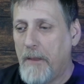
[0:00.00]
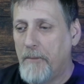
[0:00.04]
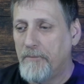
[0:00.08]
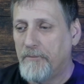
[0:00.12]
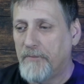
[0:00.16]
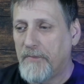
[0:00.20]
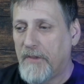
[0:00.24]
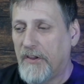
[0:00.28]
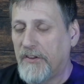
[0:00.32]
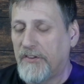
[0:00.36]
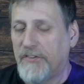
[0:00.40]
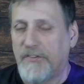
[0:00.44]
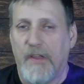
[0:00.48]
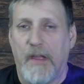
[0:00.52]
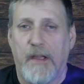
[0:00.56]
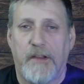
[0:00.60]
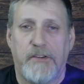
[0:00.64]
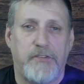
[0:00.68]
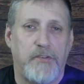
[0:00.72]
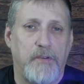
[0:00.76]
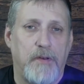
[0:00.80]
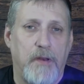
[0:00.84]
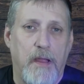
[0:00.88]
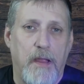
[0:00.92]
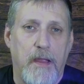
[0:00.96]

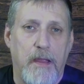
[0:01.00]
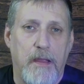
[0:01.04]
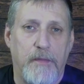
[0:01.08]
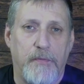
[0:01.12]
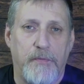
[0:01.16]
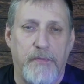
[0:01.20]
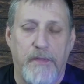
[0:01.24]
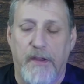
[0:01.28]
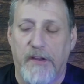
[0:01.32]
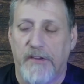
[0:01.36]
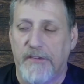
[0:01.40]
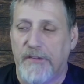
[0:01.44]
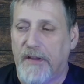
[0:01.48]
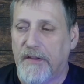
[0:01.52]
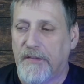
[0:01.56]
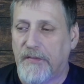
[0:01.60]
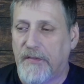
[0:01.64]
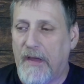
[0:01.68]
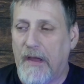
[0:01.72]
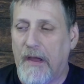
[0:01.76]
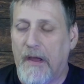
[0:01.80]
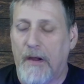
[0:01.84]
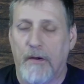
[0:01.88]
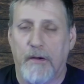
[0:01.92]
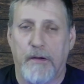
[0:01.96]
Section 8, things like
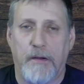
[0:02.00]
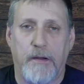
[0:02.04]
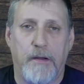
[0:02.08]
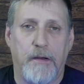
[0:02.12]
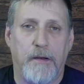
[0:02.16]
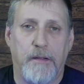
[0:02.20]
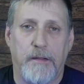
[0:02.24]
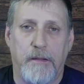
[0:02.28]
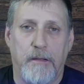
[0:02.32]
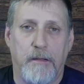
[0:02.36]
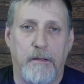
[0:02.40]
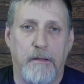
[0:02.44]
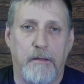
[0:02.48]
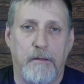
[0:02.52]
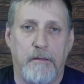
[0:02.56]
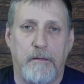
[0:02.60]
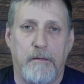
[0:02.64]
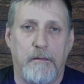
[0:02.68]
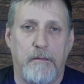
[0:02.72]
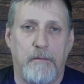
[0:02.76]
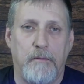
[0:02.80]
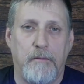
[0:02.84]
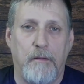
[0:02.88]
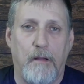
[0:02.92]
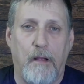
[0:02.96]
that are going to get
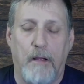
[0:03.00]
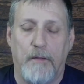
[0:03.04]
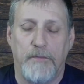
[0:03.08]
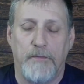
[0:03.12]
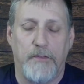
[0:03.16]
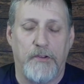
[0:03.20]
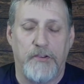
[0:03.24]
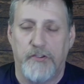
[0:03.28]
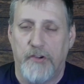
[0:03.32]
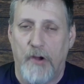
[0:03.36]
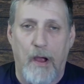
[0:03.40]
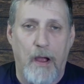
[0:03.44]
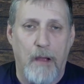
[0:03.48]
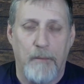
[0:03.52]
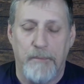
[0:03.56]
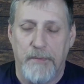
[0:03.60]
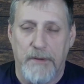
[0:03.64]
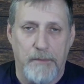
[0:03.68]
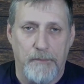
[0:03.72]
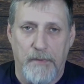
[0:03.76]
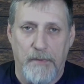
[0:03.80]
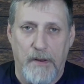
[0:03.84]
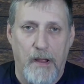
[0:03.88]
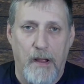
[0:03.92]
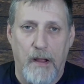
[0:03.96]
on the
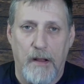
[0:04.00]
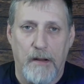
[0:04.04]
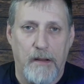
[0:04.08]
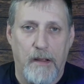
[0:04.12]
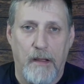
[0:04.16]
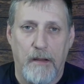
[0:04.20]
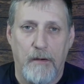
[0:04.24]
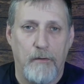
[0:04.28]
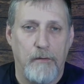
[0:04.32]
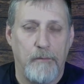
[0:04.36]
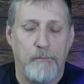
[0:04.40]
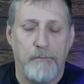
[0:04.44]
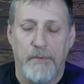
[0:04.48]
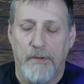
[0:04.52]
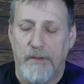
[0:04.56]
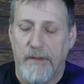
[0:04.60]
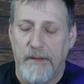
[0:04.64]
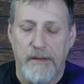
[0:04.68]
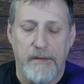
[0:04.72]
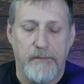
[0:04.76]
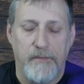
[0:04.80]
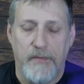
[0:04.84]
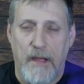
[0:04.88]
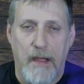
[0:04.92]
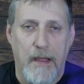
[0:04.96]
chopping block. I don't
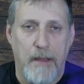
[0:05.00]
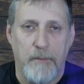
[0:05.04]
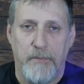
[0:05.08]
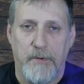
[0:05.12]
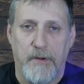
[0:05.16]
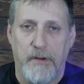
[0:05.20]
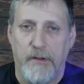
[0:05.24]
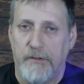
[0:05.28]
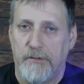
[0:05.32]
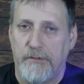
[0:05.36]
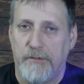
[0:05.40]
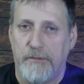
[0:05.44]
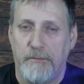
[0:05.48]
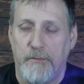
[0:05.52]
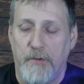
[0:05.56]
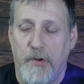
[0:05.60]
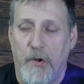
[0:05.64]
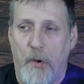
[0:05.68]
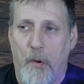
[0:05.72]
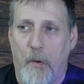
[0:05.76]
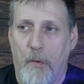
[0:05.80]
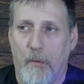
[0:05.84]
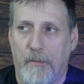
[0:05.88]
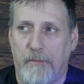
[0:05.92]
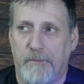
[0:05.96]
believe that because, you
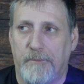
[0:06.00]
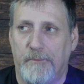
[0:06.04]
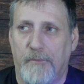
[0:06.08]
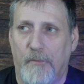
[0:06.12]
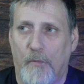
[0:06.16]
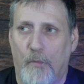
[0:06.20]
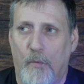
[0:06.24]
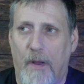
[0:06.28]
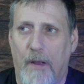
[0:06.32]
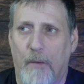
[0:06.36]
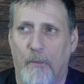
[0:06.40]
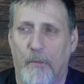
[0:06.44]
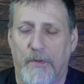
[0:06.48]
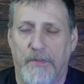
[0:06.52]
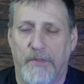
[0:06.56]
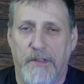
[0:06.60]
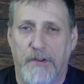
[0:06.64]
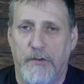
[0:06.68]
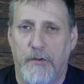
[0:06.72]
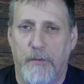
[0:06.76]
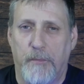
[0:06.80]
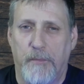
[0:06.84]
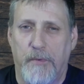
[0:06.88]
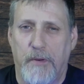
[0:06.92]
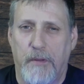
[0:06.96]
know, why would they?
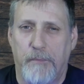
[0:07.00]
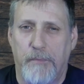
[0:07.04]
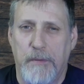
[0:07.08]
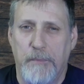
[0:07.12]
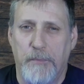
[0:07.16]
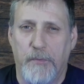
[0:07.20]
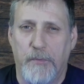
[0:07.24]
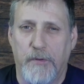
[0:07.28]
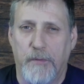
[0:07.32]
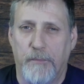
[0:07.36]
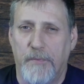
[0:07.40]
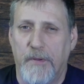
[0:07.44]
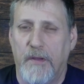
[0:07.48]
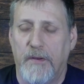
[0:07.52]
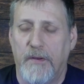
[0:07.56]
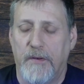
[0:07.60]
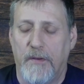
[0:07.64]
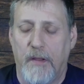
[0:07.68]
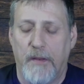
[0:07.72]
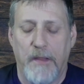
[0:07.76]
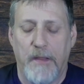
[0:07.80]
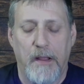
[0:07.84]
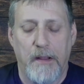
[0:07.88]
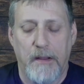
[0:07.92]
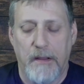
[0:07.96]
Too many people depend
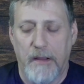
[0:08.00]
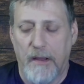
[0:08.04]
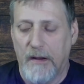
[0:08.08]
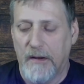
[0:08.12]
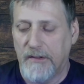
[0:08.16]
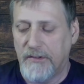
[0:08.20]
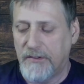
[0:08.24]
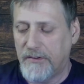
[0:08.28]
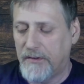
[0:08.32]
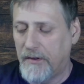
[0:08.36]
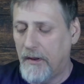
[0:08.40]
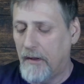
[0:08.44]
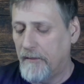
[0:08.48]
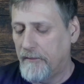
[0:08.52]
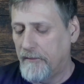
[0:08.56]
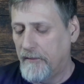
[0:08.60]
on that kind of stuff.